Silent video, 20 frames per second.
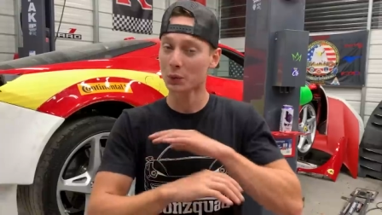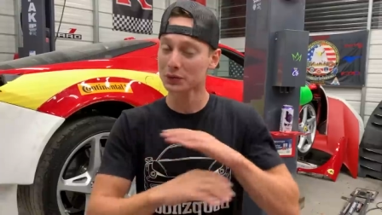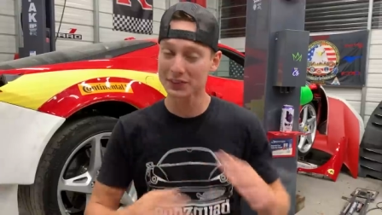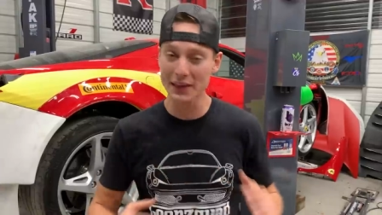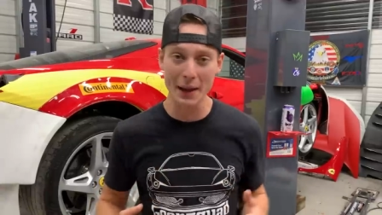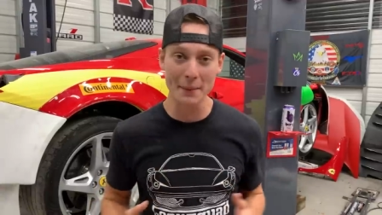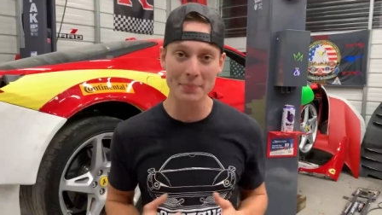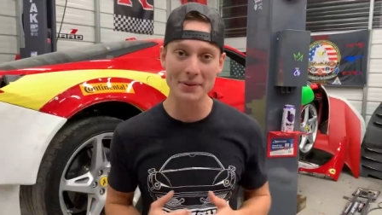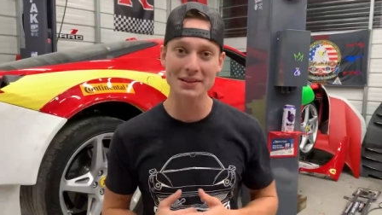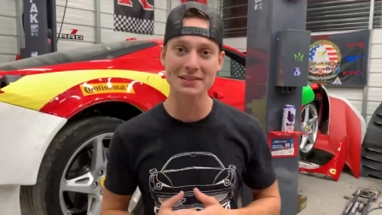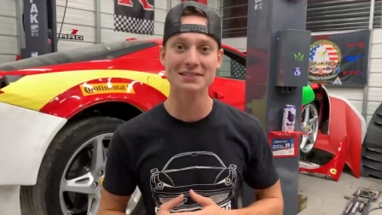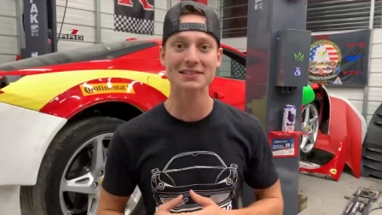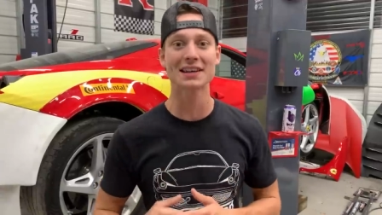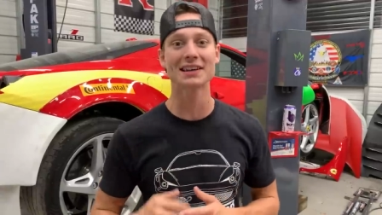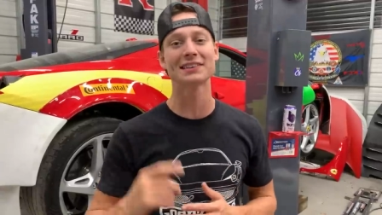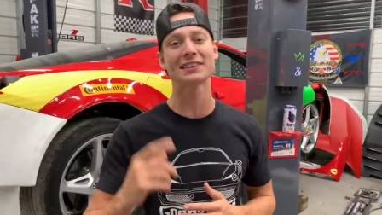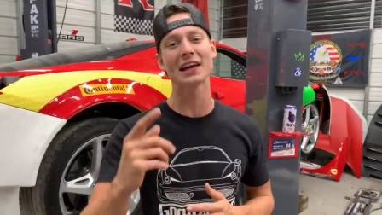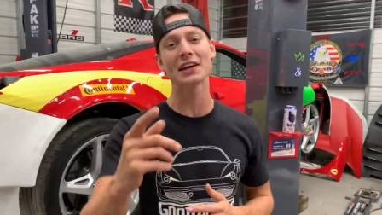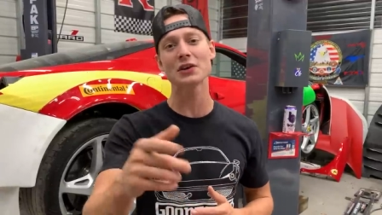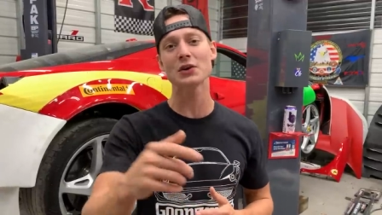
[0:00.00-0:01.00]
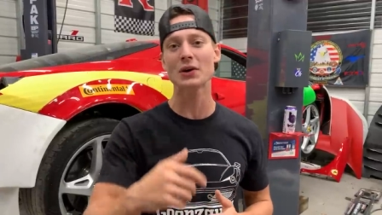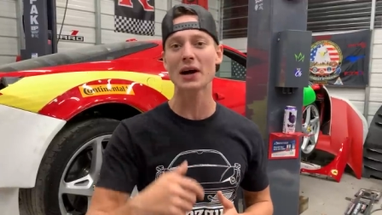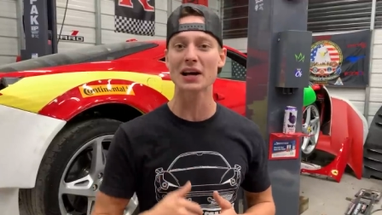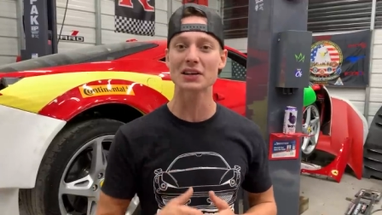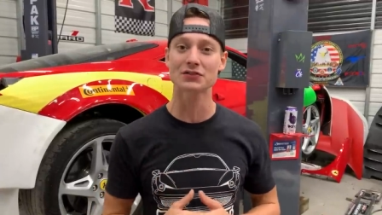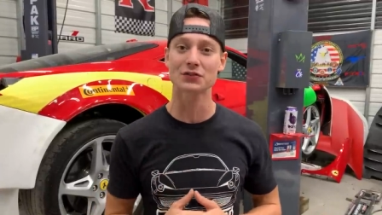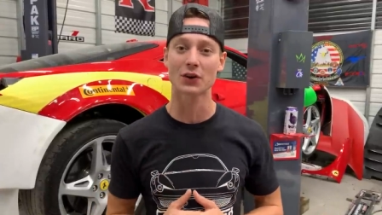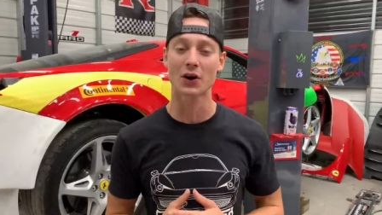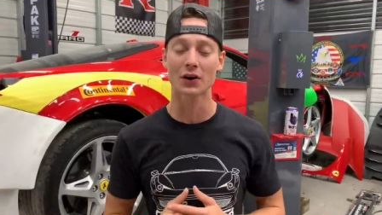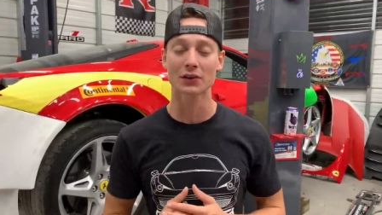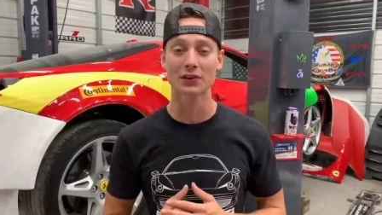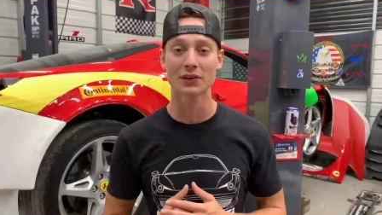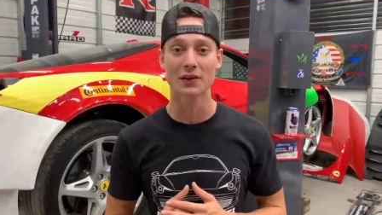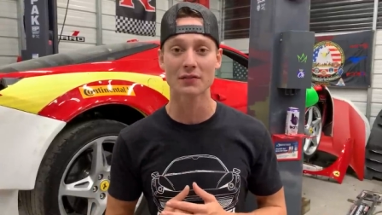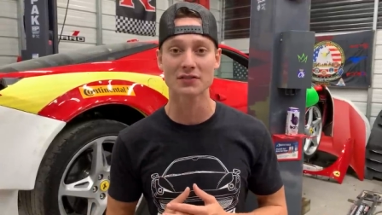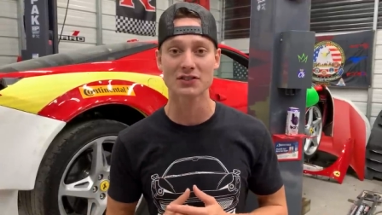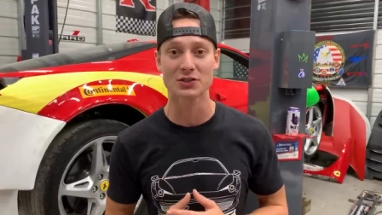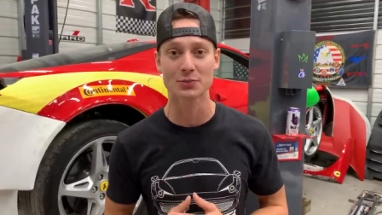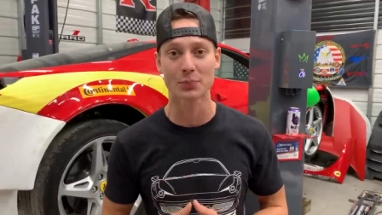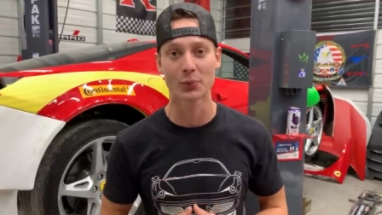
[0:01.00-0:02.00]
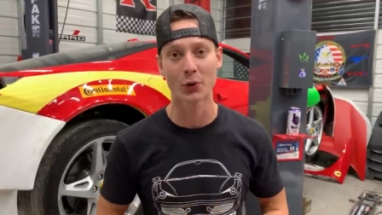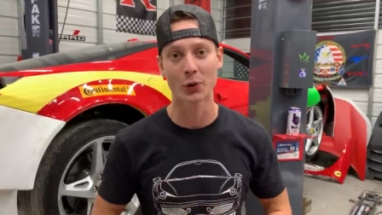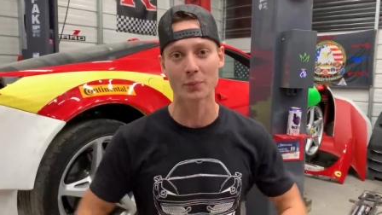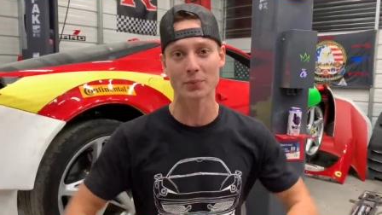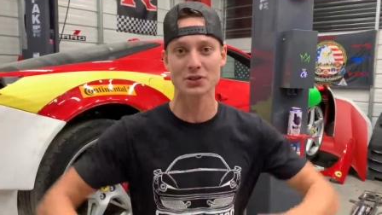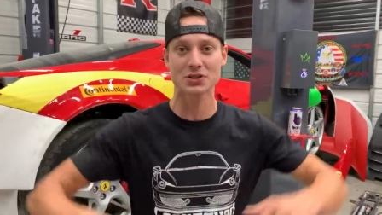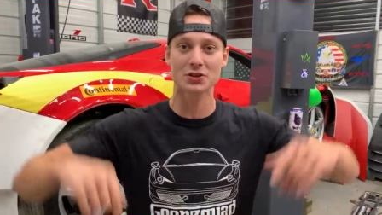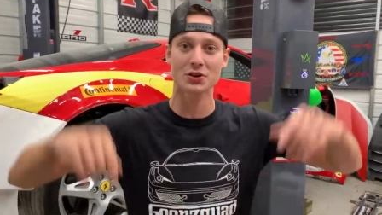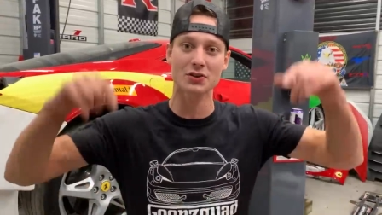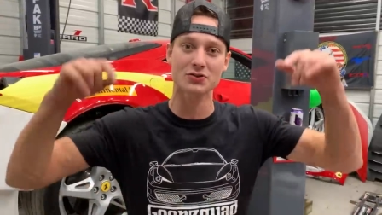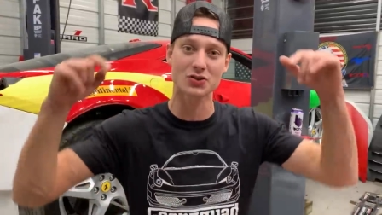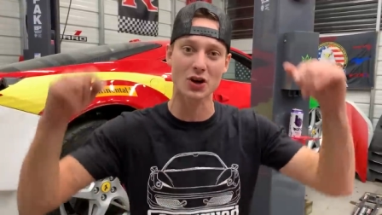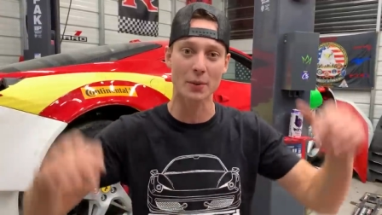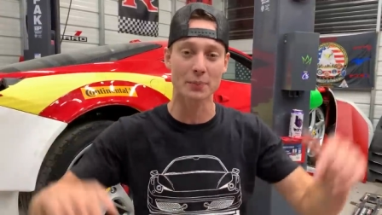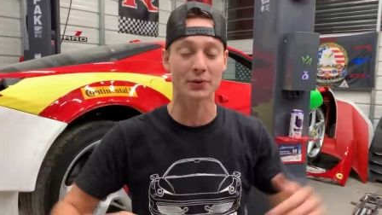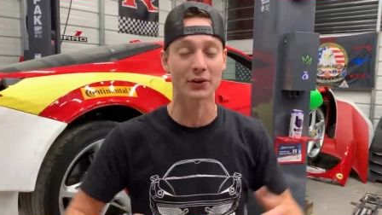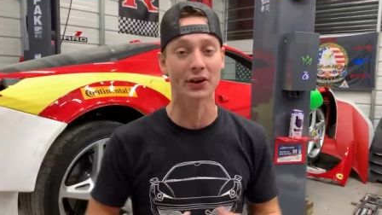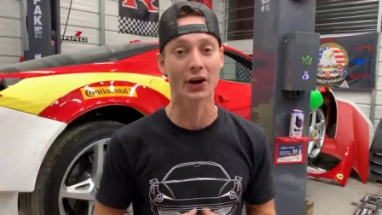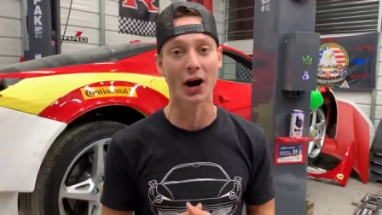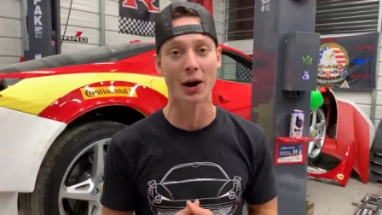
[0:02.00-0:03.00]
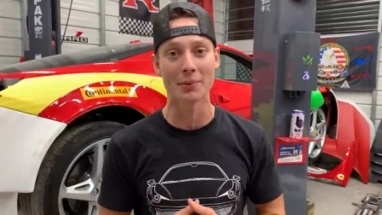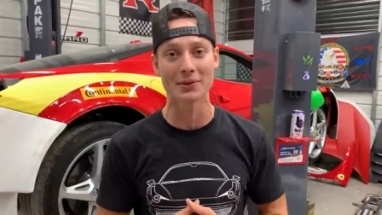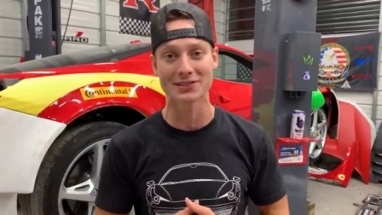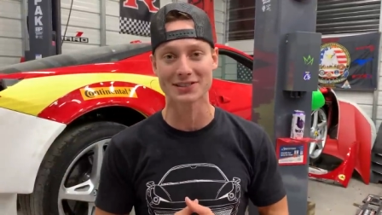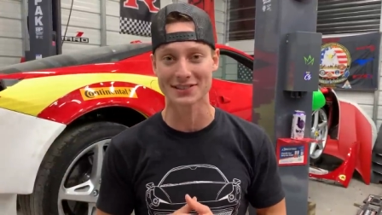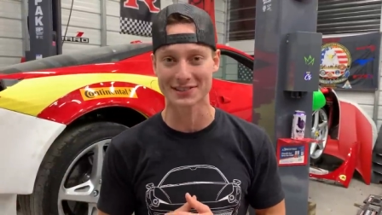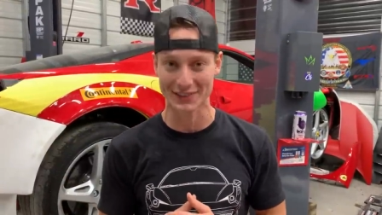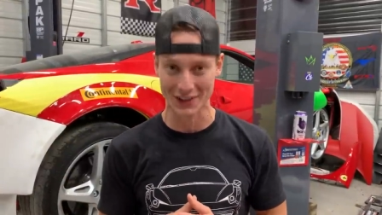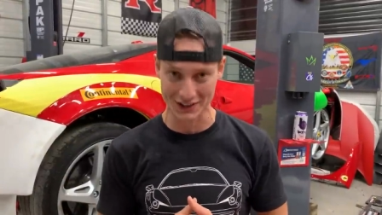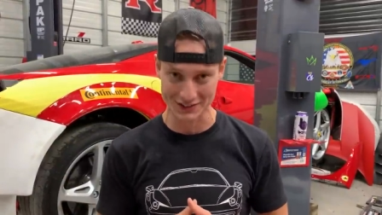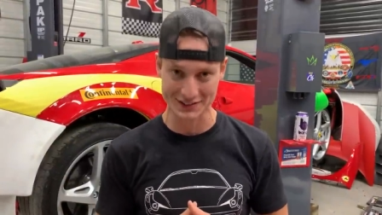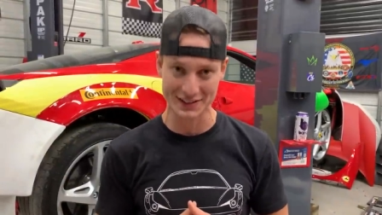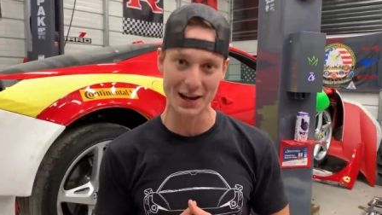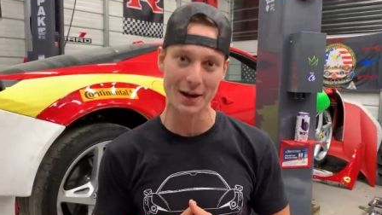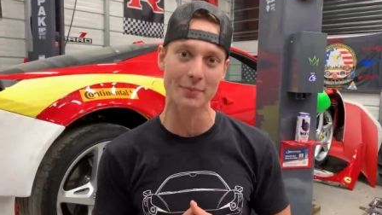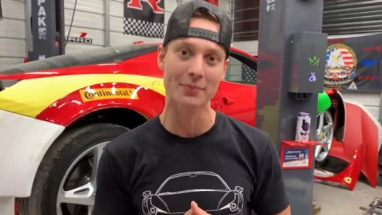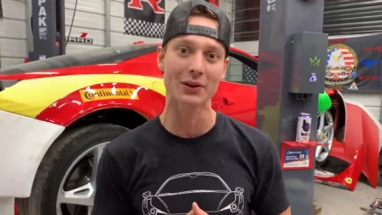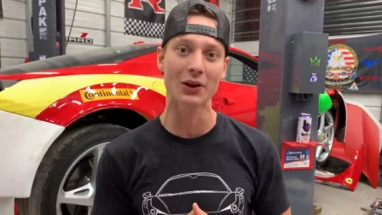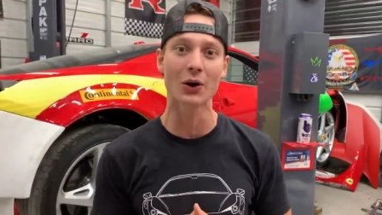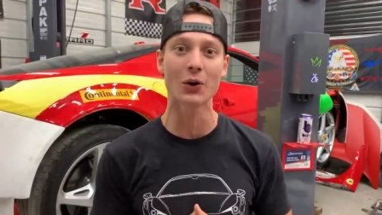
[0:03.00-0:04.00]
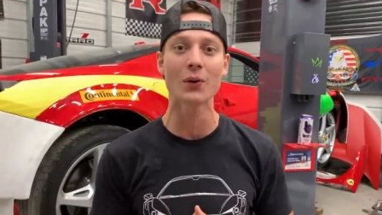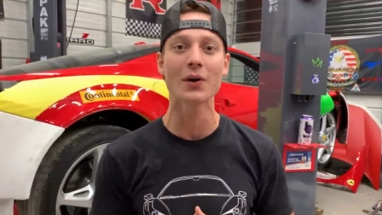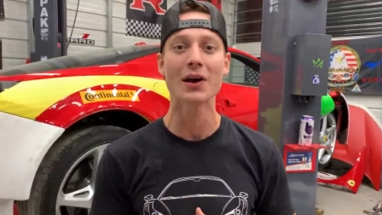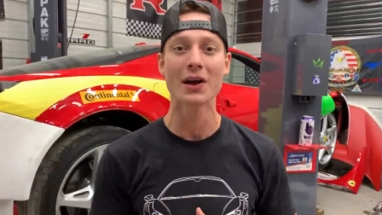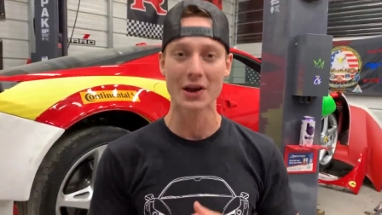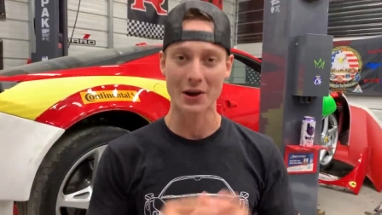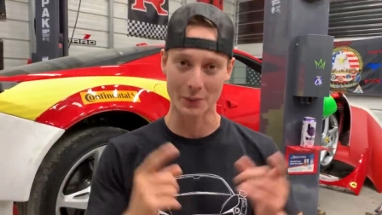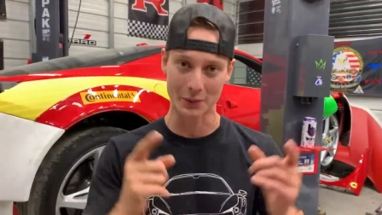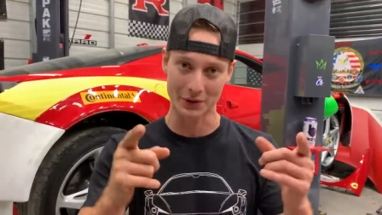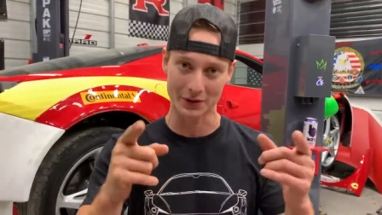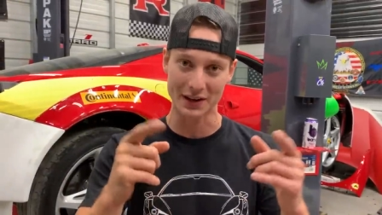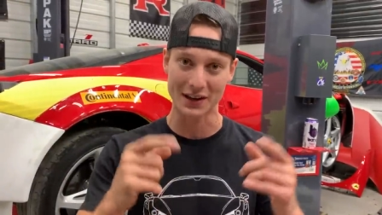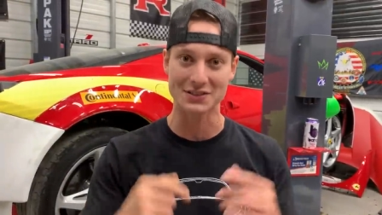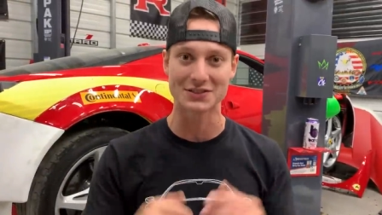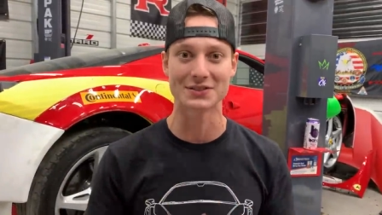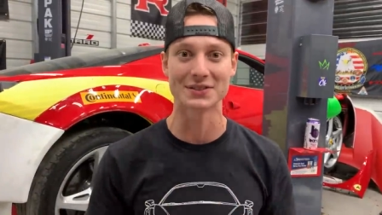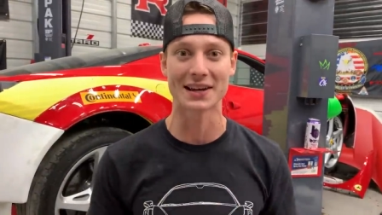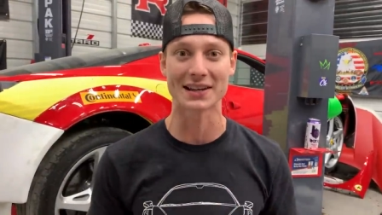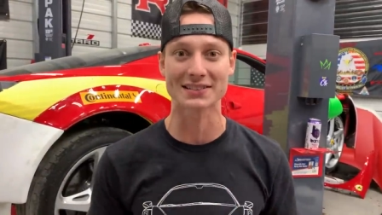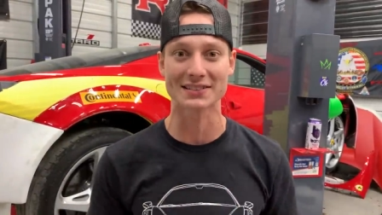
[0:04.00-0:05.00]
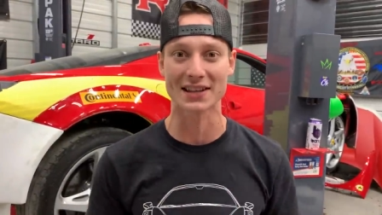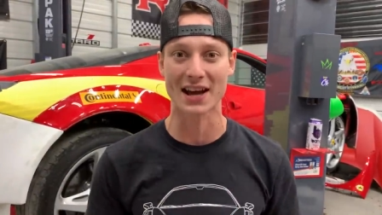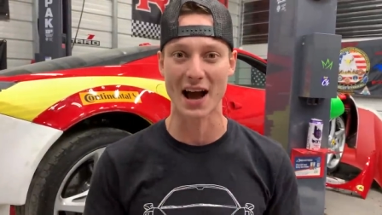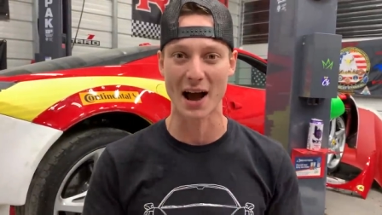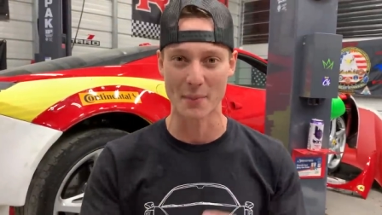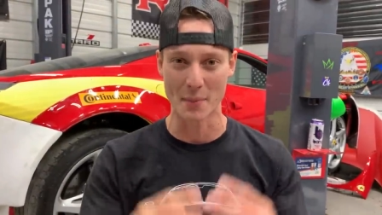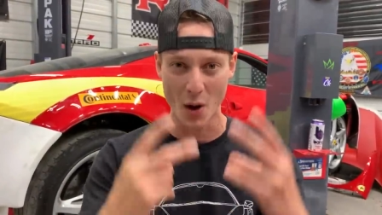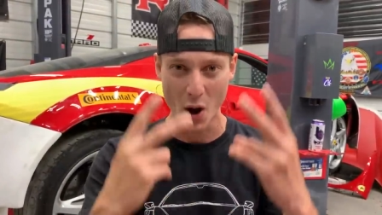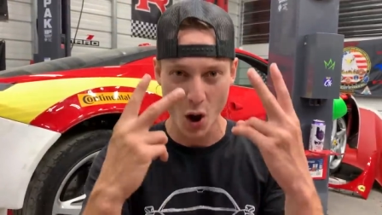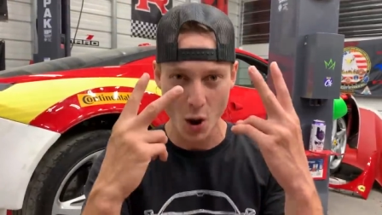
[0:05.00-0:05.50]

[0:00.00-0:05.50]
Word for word: With that being said, thank you guys for all the love and support. Be sure to drop your comments and thoughts down below, and we'll catch you next time.